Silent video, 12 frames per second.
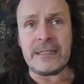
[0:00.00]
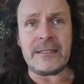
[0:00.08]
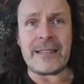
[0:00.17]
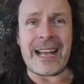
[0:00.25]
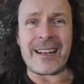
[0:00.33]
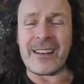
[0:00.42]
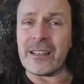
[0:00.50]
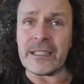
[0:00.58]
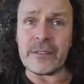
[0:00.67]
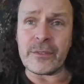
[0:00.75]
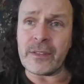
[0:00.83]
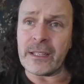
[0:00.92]
that
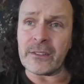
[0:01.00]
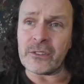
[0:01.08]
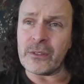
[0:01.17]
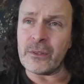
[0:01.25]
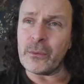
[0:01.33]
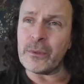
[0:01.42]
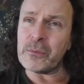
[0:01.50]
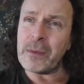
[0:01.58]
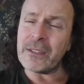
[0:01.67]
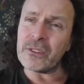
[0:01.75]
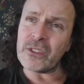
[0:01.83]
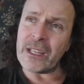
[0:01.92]
kind of thing. So it always
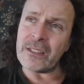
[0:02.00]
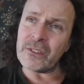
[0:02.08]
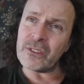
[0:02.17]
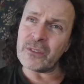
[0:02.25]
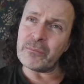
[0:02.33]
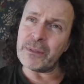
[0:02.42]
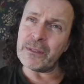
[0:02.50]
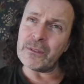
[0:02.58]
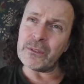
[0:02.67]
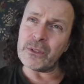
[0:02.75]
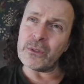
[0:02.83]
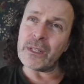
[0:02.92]
makes sense to
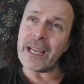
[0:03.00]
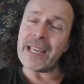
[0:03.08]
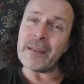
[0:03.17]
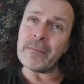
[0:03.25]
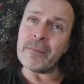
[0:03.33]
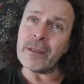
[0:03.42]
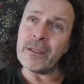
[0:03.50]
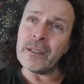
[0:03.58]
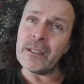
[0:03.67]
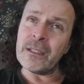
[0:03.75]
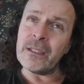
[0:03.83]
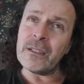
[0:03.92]
build your game
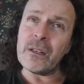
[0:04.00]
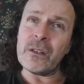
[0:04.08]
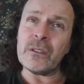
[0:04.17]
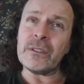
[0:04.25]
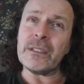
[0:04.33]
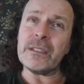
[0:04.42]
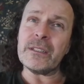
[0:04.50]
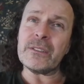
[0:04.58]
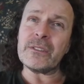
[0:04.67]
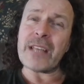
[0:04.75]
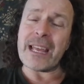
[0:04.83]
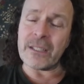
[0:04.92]
on a
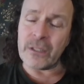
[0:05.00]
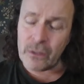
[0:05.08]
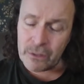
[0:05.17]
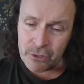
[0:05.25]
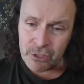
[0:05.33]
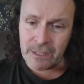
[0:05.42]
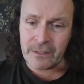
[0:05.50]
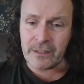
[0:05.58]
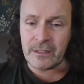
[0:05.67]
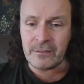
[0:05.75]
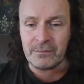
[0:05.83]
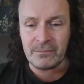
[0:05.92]
technology
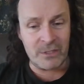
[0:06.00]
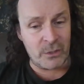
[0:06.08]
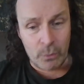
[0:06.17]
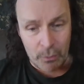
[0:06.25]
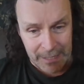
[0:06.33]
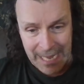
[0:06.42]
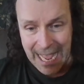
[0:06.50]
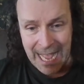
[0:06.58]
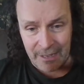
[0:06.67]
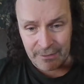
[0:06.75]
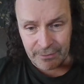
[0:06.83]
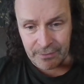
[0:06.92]
that you already
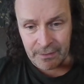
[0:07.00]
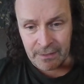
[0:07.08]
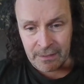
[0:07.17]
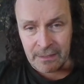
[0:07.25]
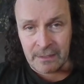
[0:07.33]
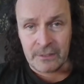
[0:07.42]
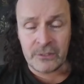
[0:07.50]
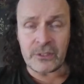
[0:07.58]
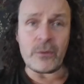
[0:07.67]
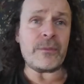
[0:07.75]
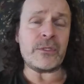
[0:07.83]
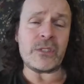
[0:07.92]
have.
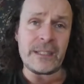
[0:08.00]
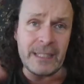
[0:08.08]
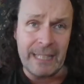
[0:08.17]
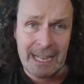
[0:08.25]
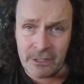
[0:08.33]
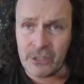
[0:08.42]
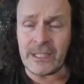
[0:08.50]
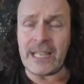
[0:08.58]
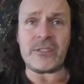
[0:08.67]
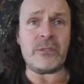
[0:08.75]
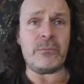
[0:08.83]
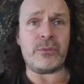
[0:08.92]
So obviously the engine
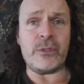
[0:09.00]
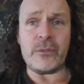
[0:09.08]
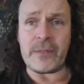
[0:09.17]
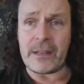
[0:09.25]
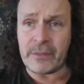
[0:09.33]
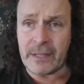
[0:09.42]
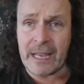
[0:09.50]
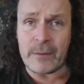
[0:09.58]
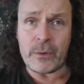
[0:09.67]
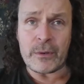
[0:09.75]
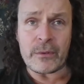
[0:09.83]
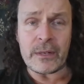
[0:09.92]
gets improved every game
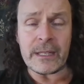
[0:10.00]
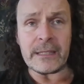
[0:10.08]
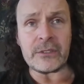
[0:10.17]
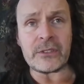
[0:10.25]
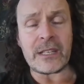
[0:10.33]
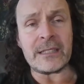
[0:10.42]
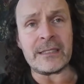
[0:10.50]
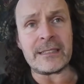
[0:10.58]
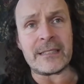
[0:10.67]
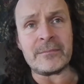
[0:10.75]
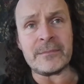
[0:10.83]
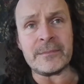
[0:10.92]
we release,
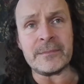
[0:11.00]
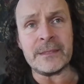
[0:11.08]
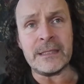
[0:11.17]
and